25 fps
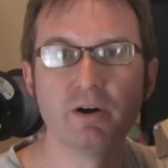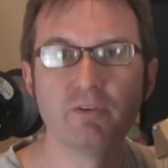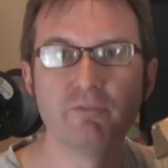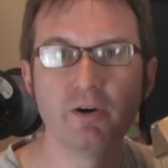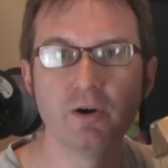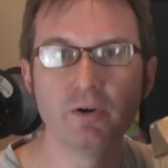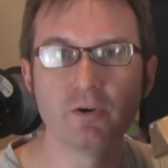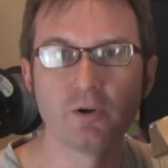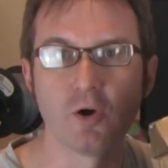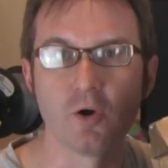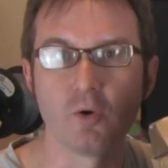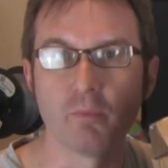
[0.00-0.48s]

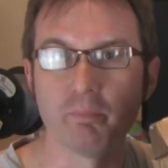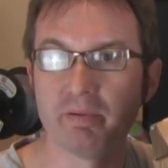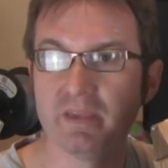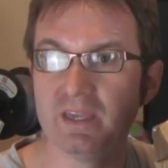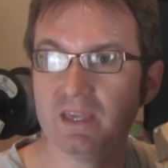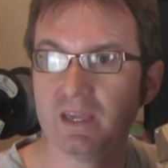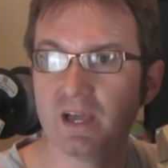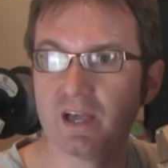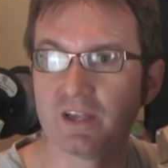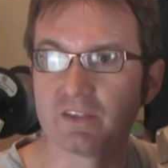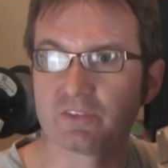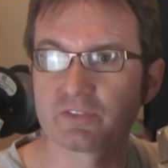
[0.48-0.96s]
Pevono
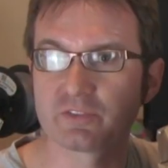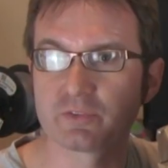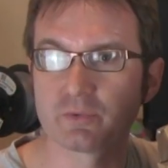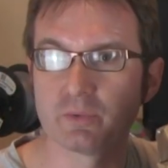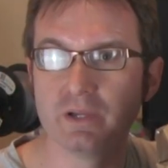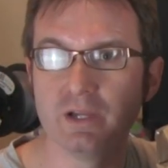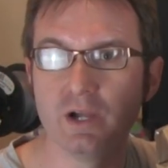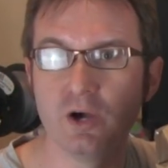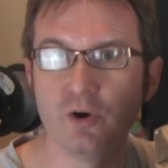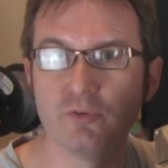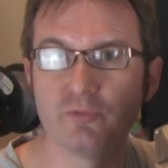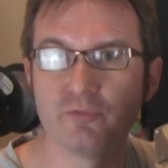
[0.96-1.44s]

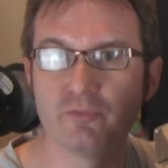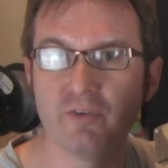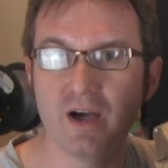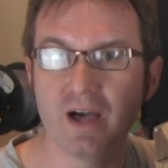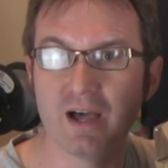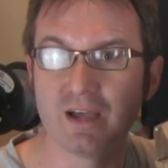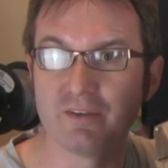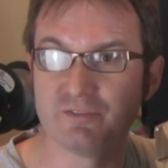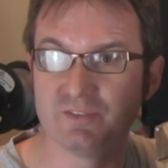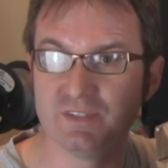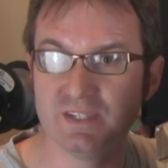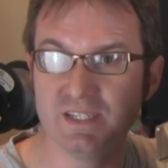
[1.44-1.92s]

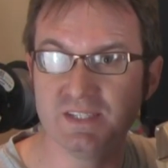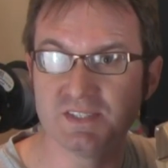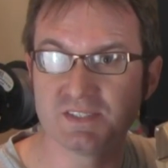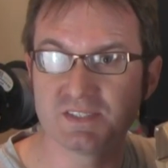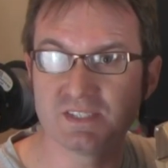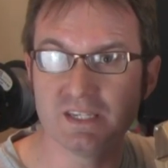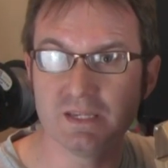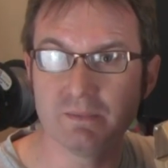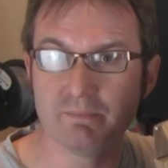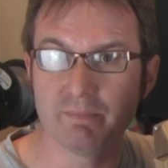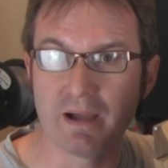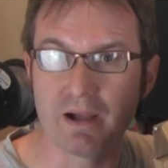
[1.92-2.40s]
PS305
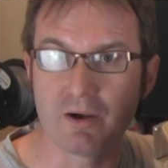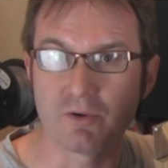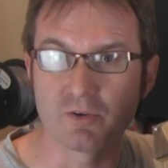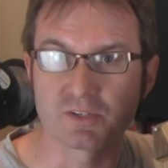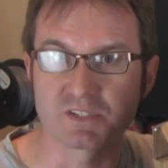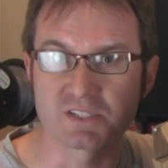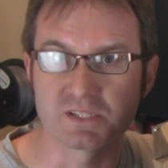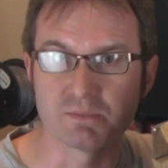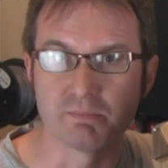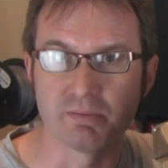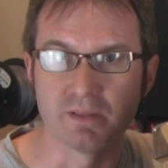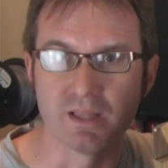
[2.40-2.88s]
DC
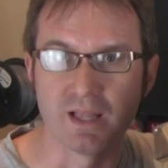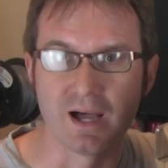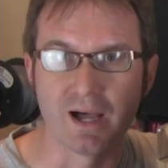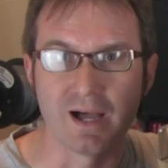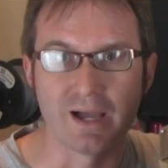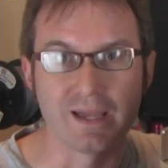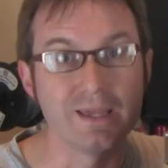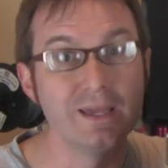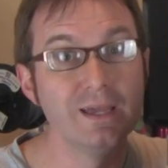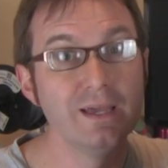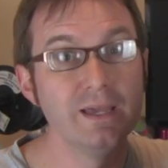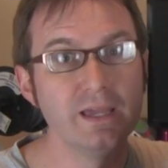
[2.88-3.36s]
power
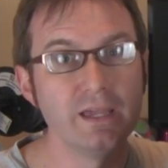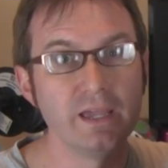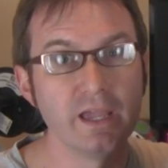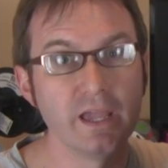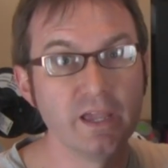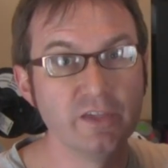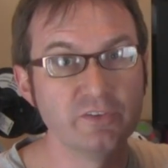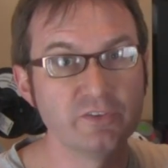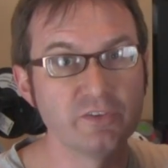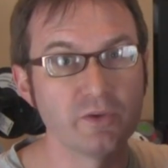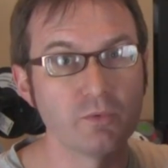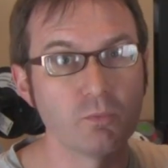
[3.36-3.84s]
supply.
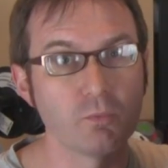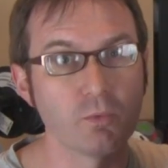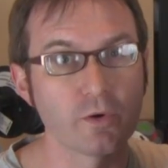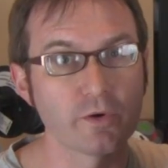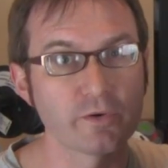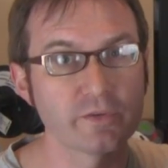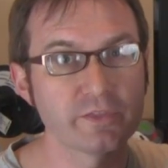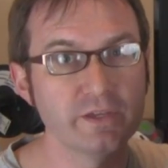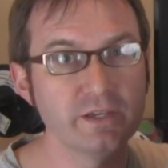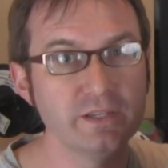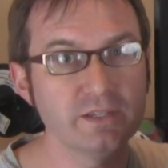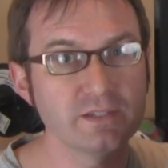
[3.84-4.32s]
Is it
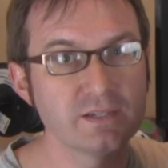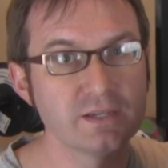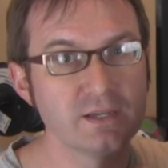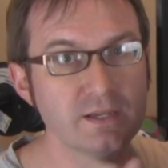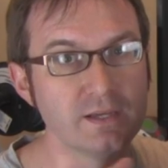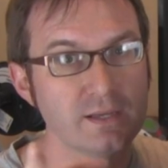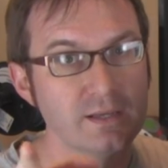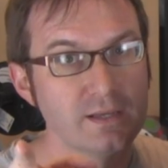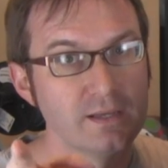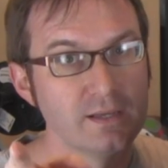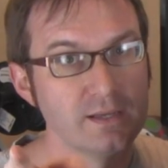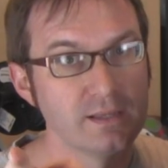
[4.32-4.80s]
worth it?
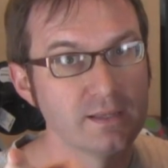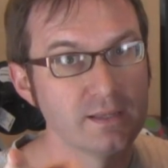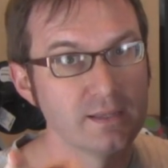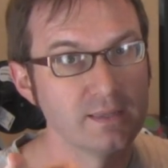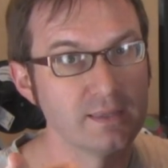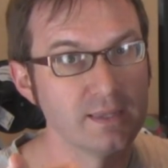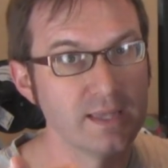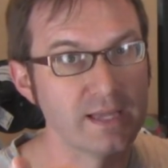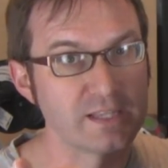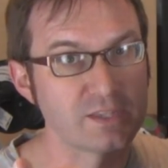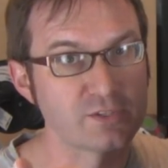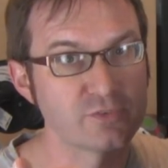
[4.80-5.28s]

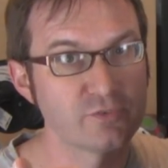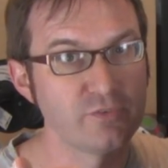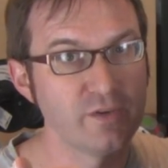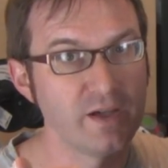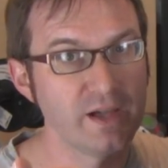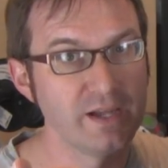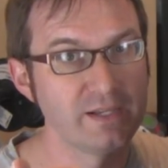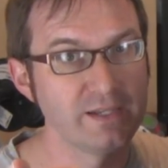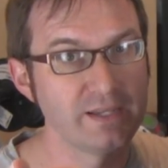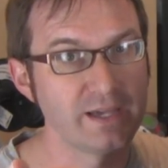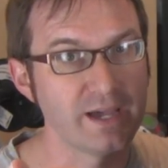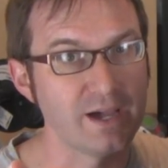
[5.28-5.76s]
Let's
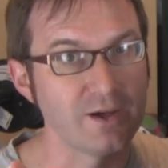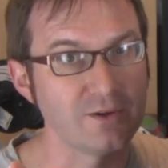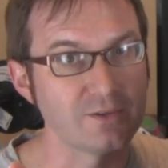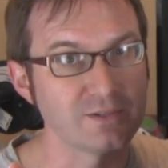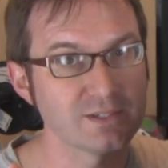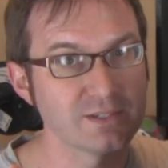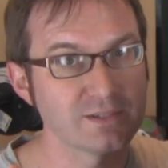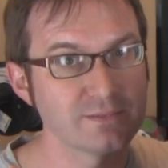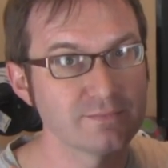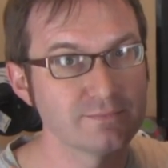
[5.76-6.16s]
find out.